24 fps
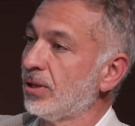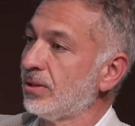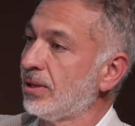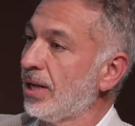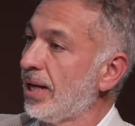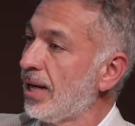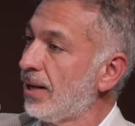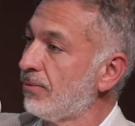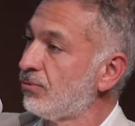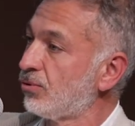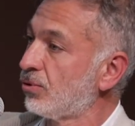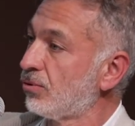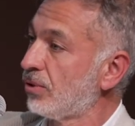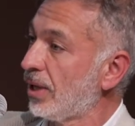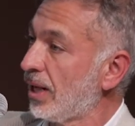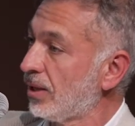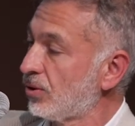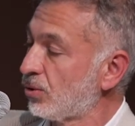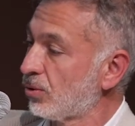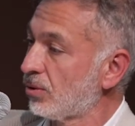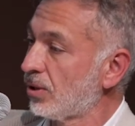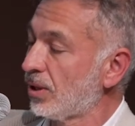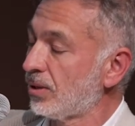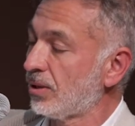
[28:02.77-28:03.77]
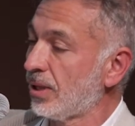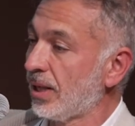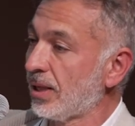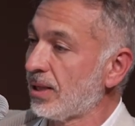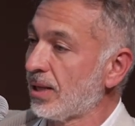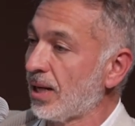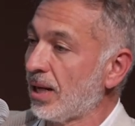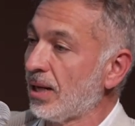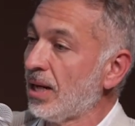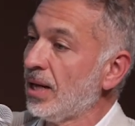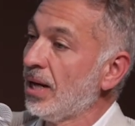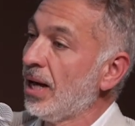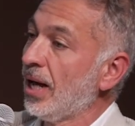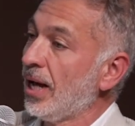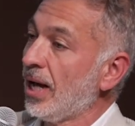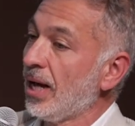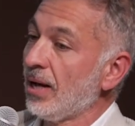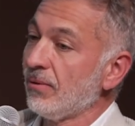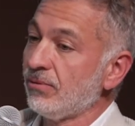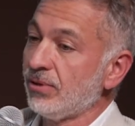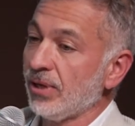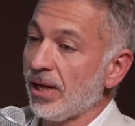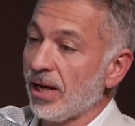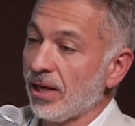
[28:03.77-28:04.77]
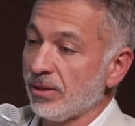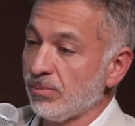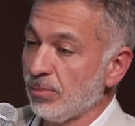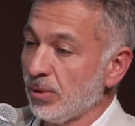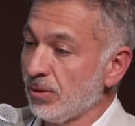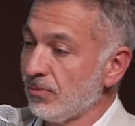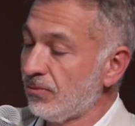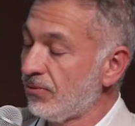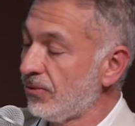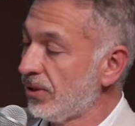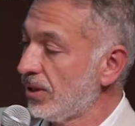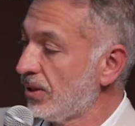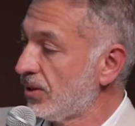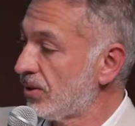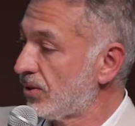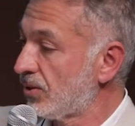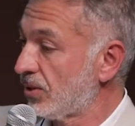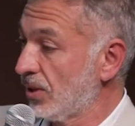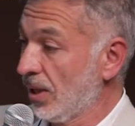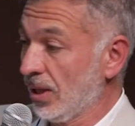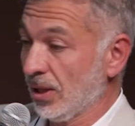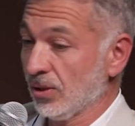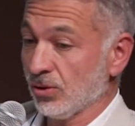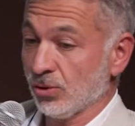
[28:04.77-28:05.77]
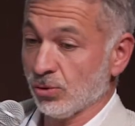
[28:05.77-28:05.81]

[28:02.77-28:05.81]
that they have to raise so that they can have the admin fees,